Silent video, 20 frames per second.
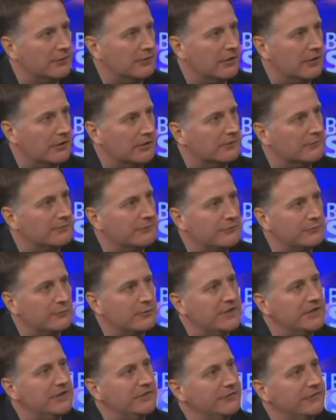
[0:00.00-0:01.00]
are
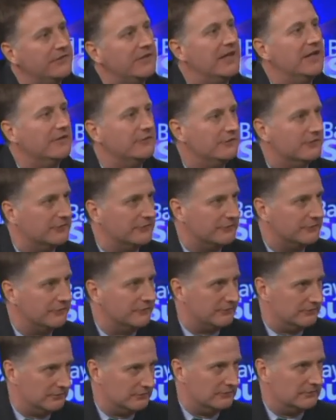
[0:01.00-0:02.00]
three stages
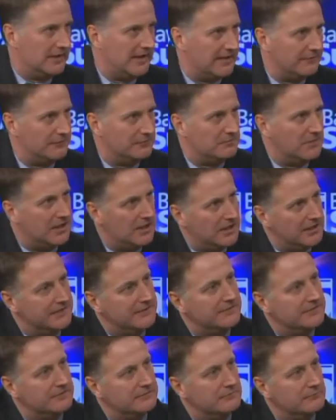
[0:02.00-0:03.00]
to have in
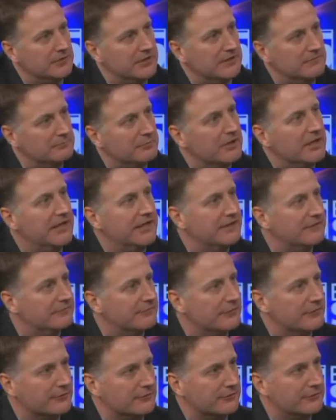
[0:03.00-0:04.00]
mind when planning
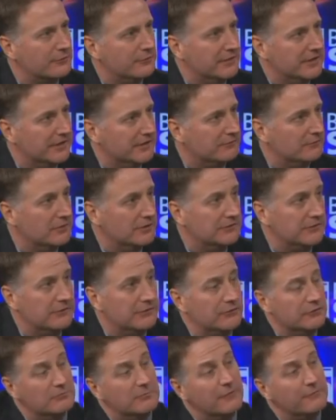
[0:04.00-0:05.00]
for an earthquake. Okay. What to
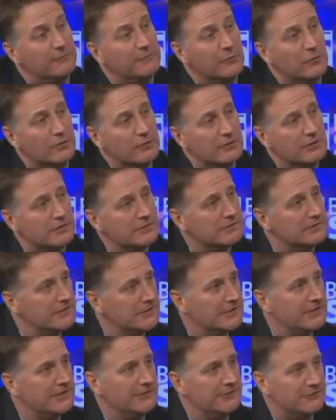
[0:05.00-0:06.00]
do before,
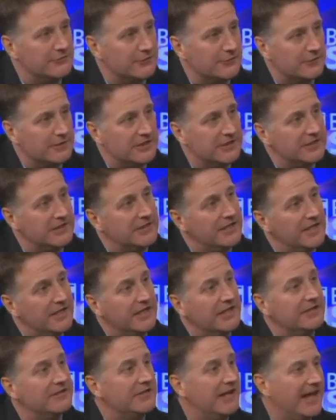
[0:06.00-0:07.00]
during,
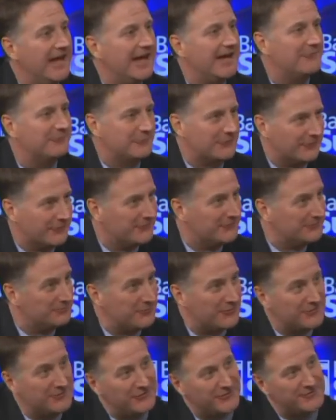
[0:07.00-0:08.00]
and after.
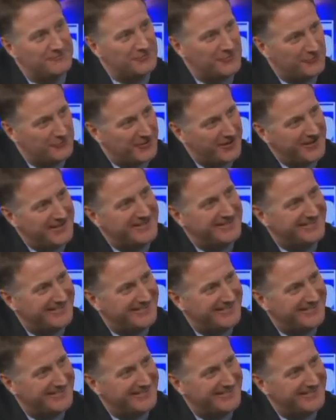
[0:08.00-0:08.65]
Pretty before, simple, right?